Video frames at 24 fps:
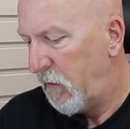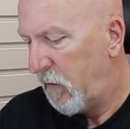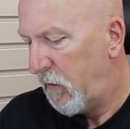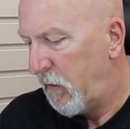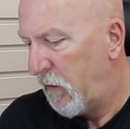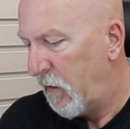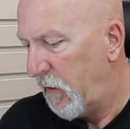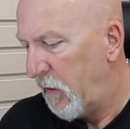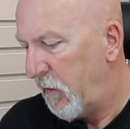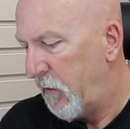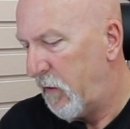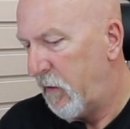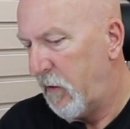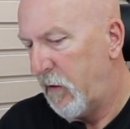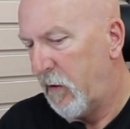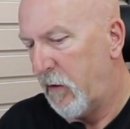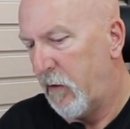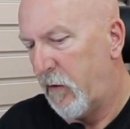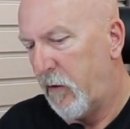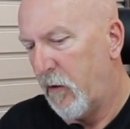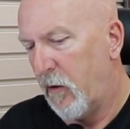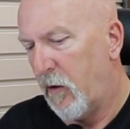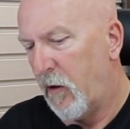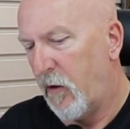and
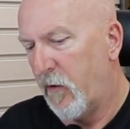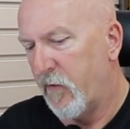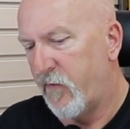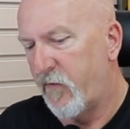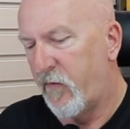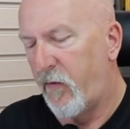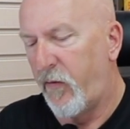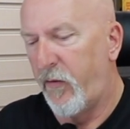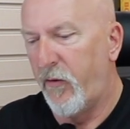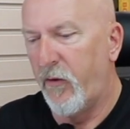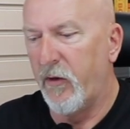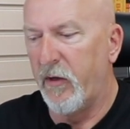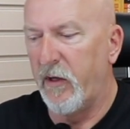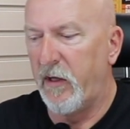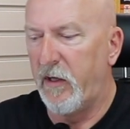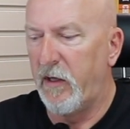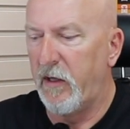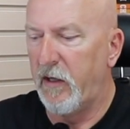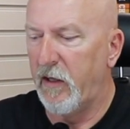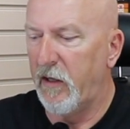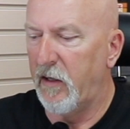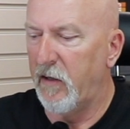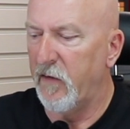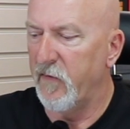the last 30
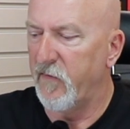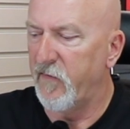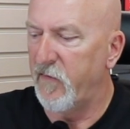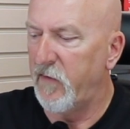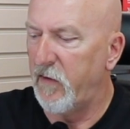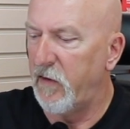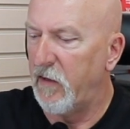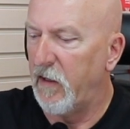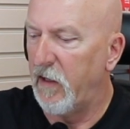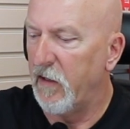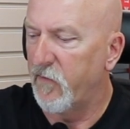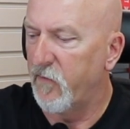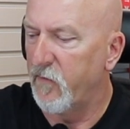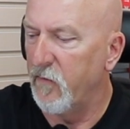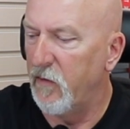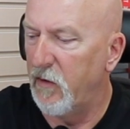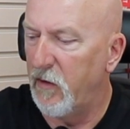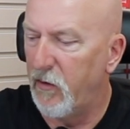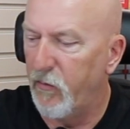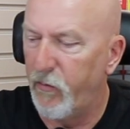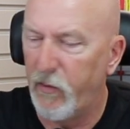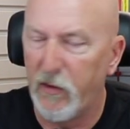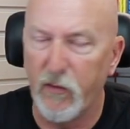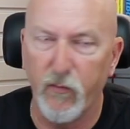years he
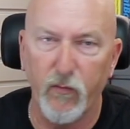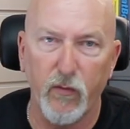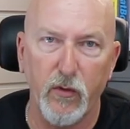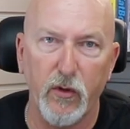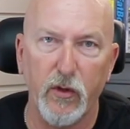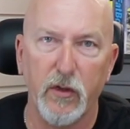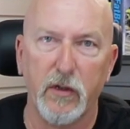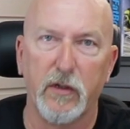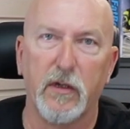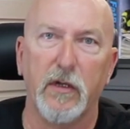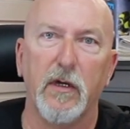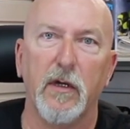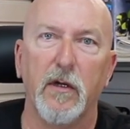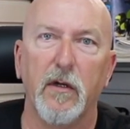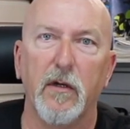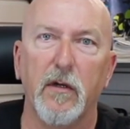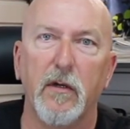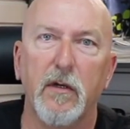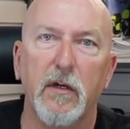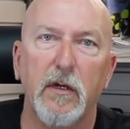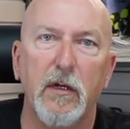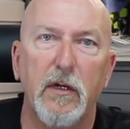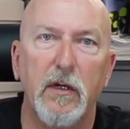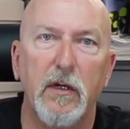actually been working